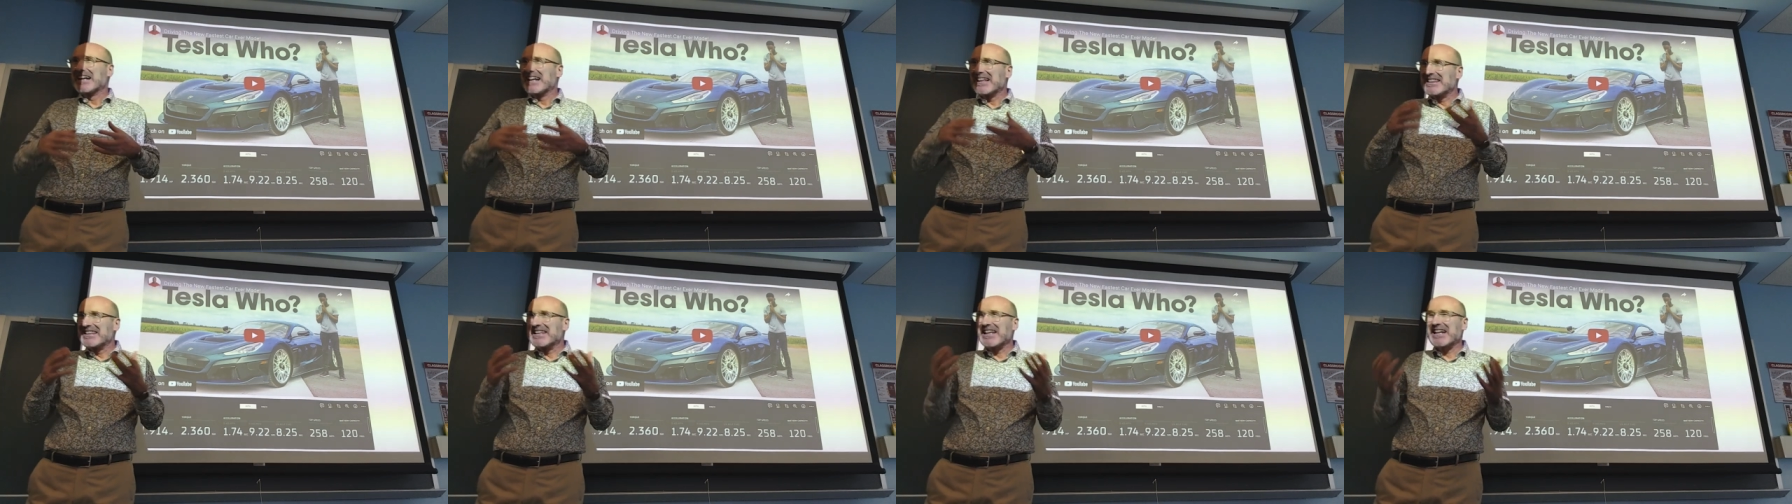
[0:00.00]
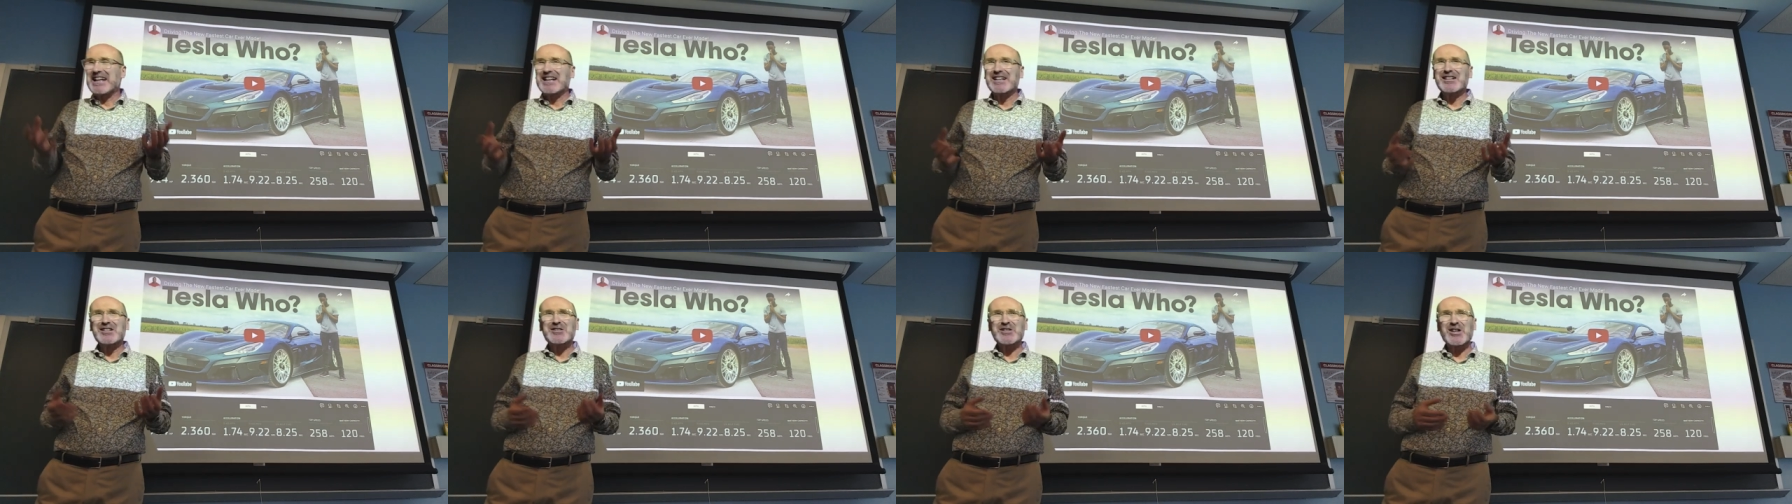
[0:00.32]
than
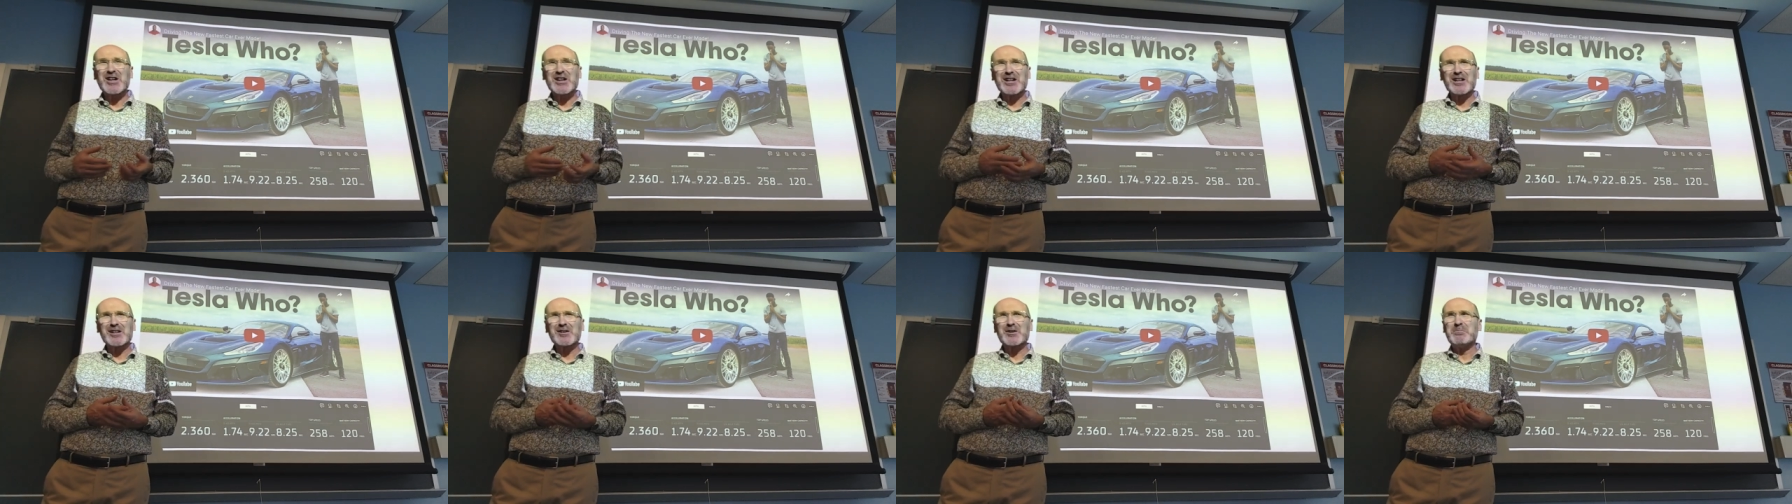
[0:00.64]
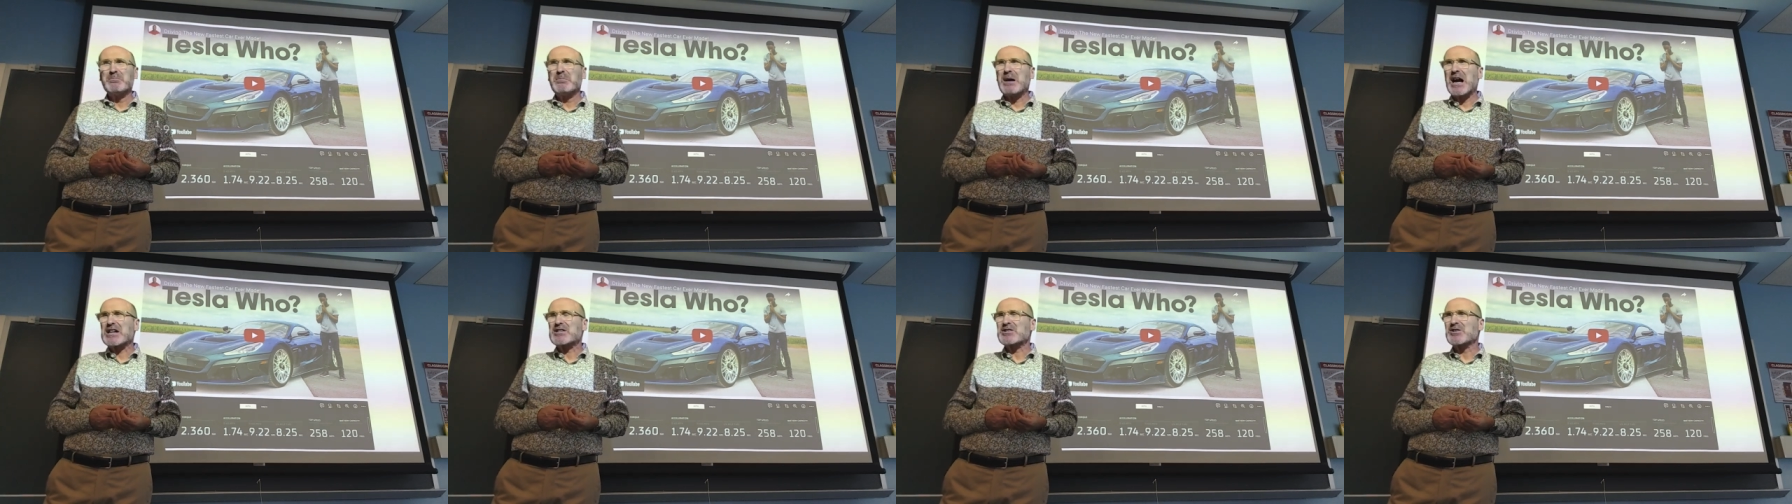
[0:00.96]
an internal
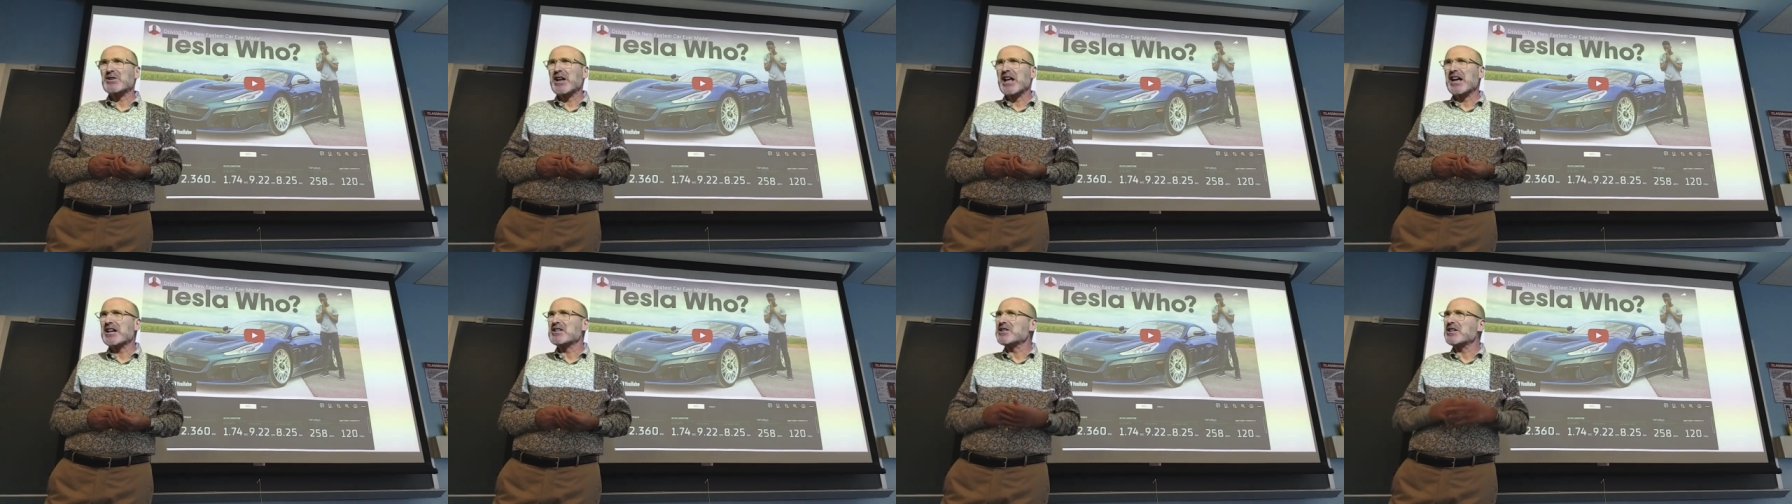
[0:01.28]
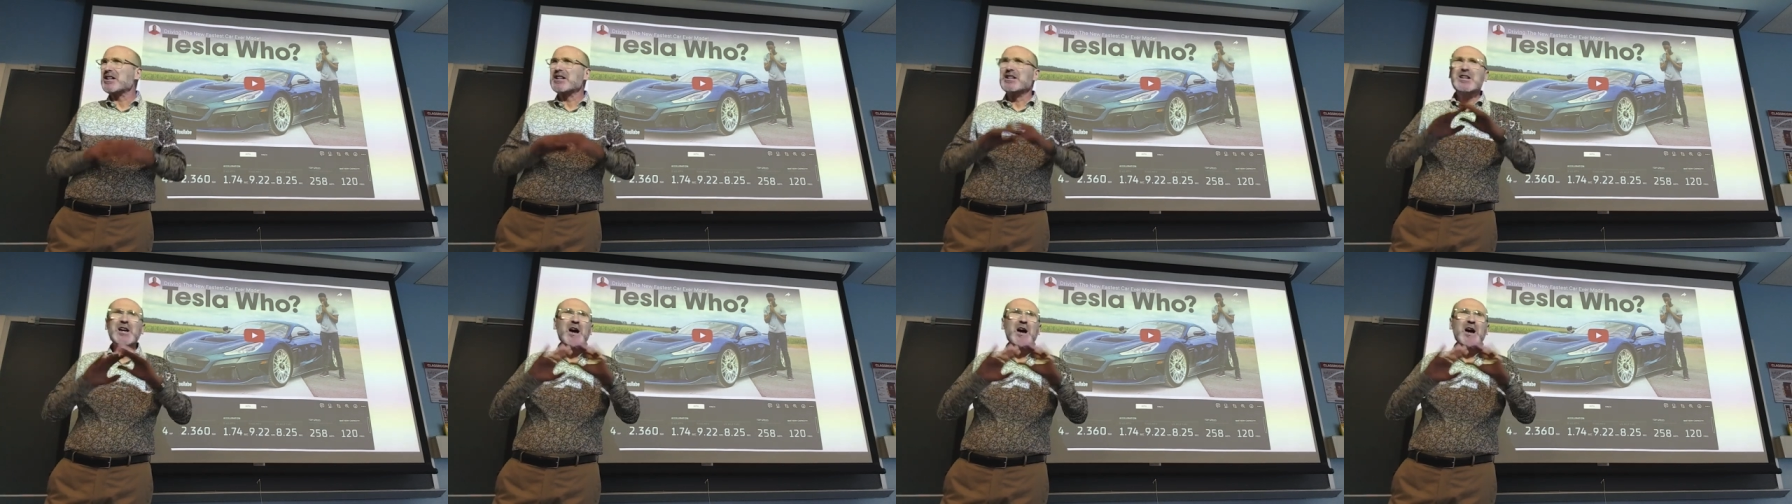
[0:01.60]
combustion engine.